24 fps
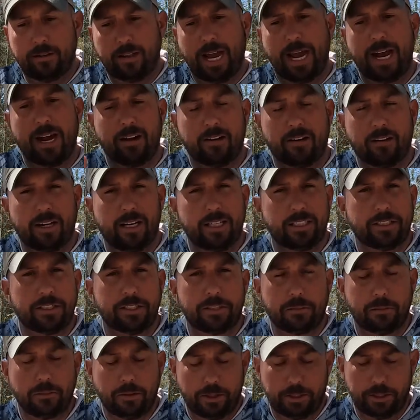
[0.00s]
the outer edges
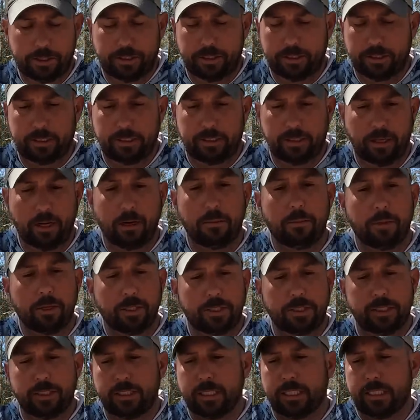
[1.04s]
of
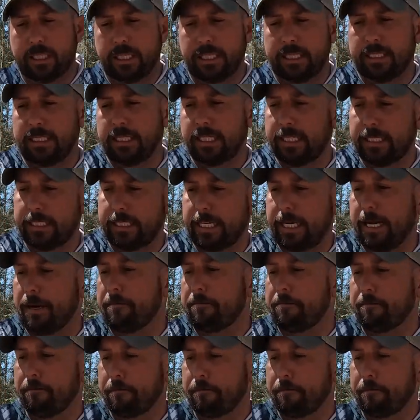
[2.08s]
bushes and things like that.